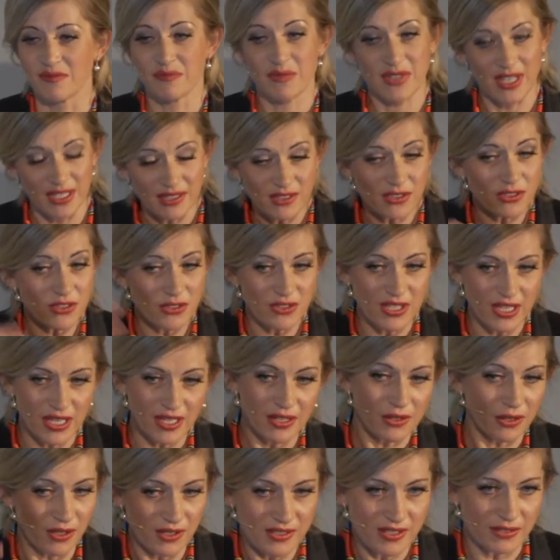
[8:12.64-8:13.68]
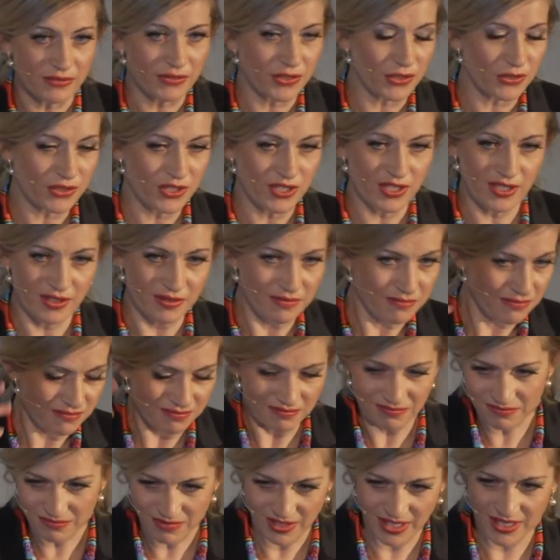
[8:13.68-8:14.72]
That's today all the future,
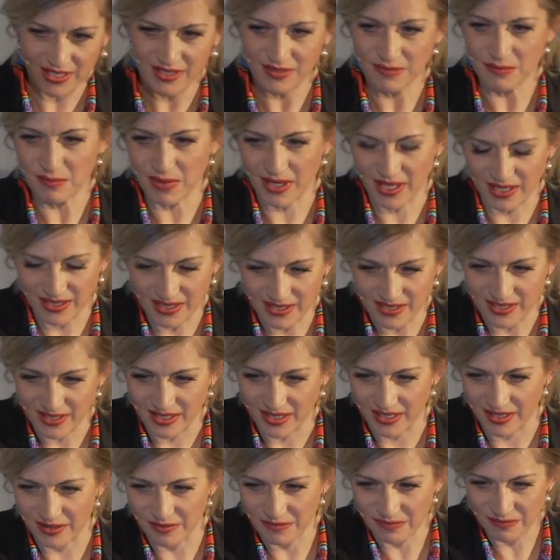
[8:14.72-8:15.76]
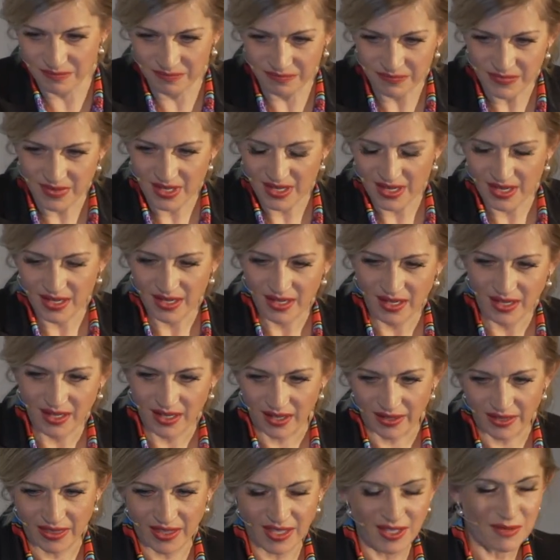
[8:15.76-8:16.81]
right? But
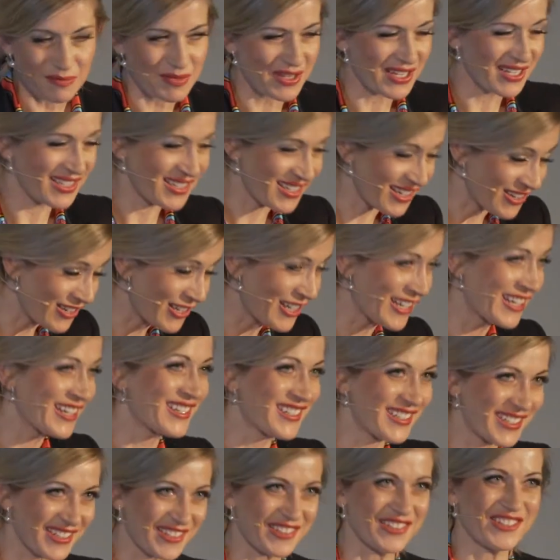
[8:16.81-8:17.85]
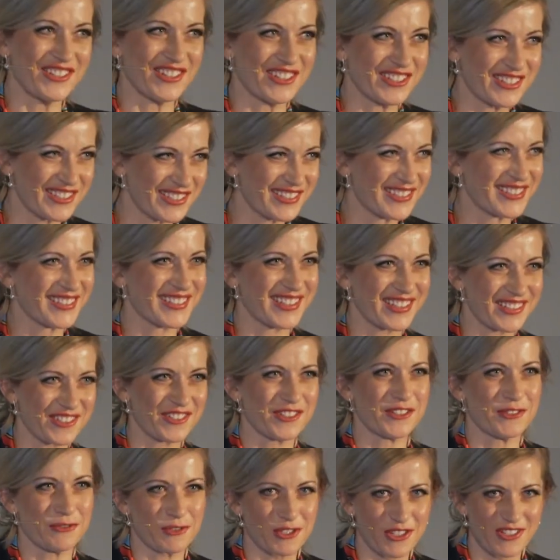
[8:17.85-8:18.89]
I think being early is not
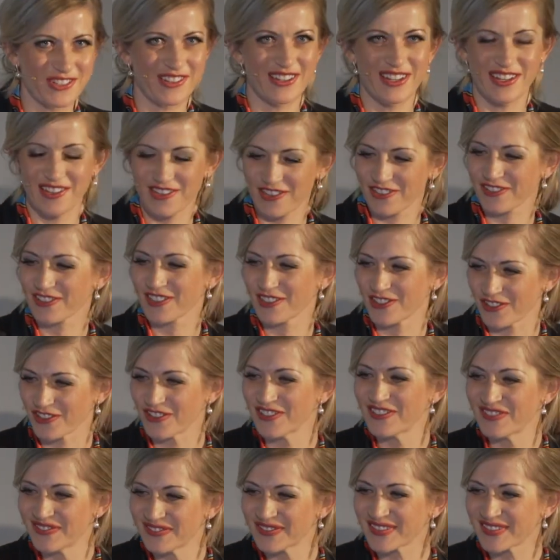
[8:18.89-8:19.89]
the worst thing you can do.